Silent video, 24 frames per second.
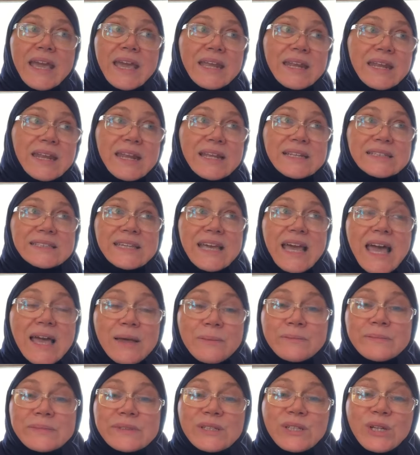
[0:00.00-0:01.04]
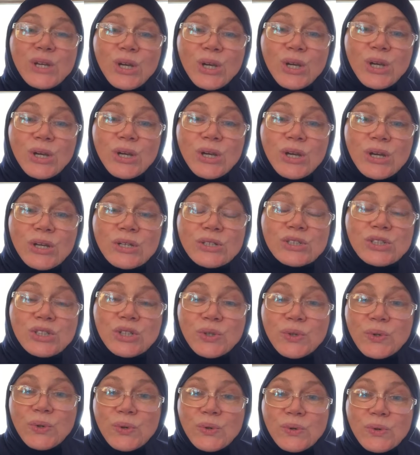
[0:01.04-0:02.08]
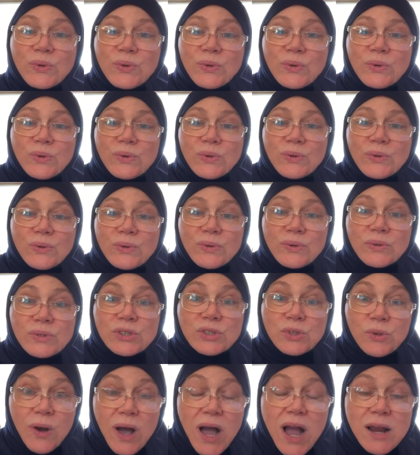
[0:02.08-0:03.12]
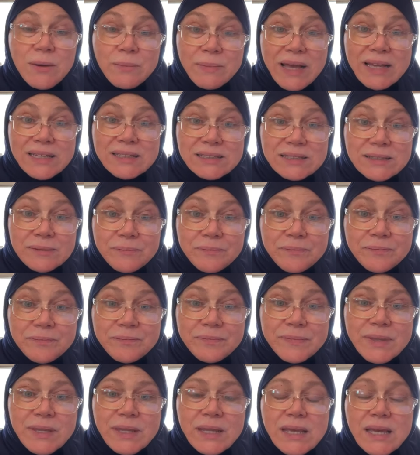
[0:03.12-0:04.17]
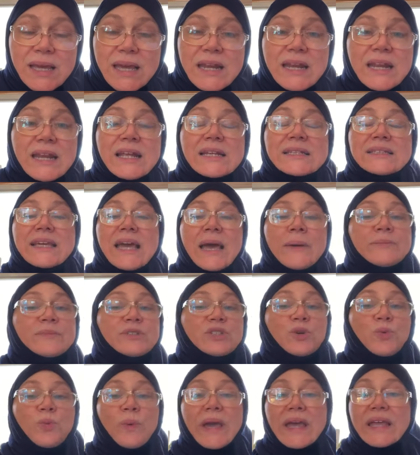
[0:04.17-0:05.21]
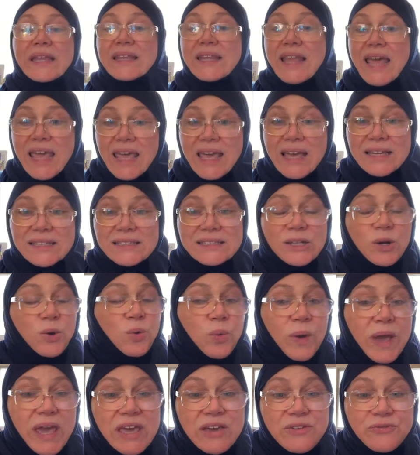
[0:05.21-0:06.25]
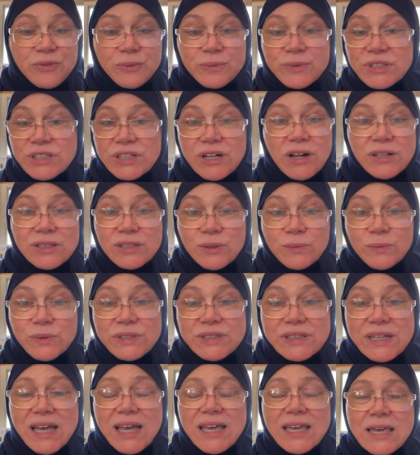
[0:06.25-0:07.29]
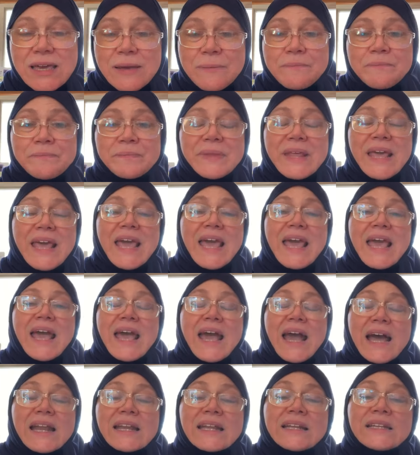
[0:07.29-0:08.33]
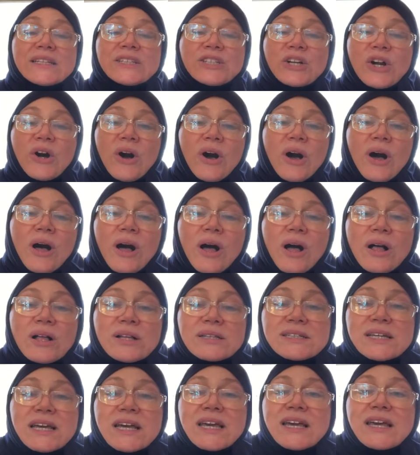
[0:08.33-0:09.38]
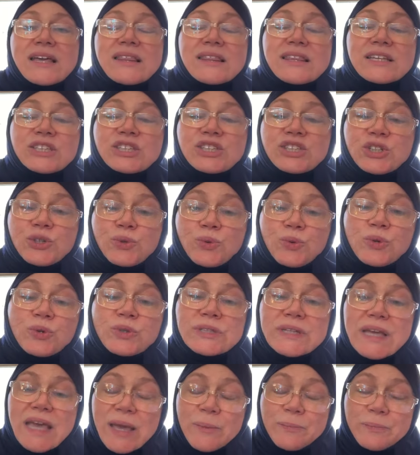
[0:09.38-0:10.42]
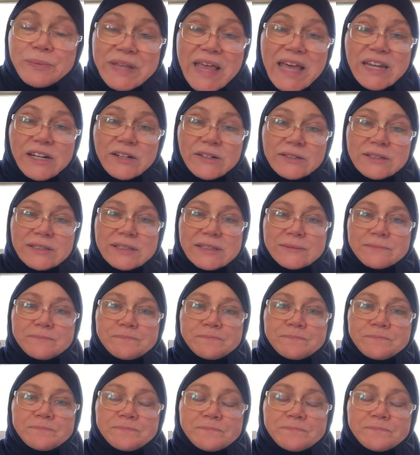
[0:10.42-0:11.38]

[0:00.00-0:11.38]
in an attempt to harm us, in an attempt to waylay us away from Sirat al-Mustaqim. And it is called the screw tape letters.